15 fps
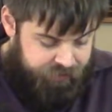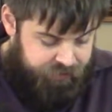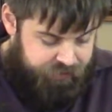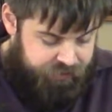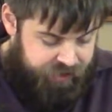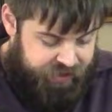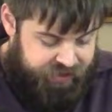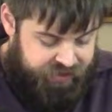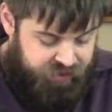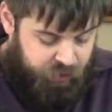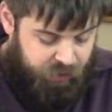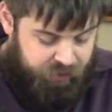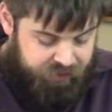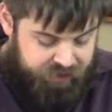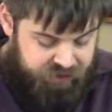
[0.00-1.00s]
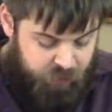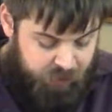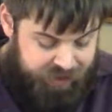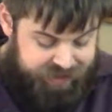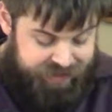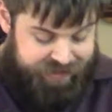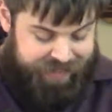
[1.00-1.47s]
Genesis 12, verse 1,
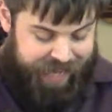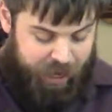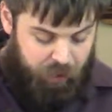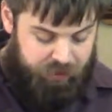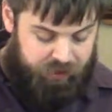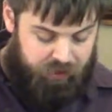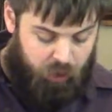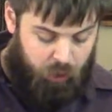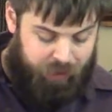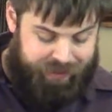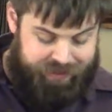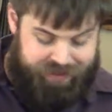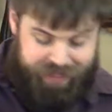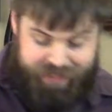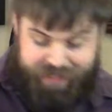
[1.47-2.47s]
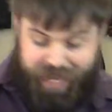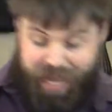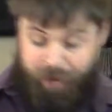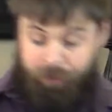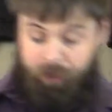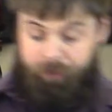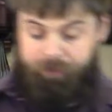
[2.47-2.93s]
it says, Now the Lord had said to
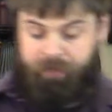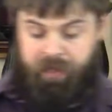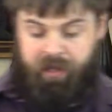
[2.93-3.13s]
Abram.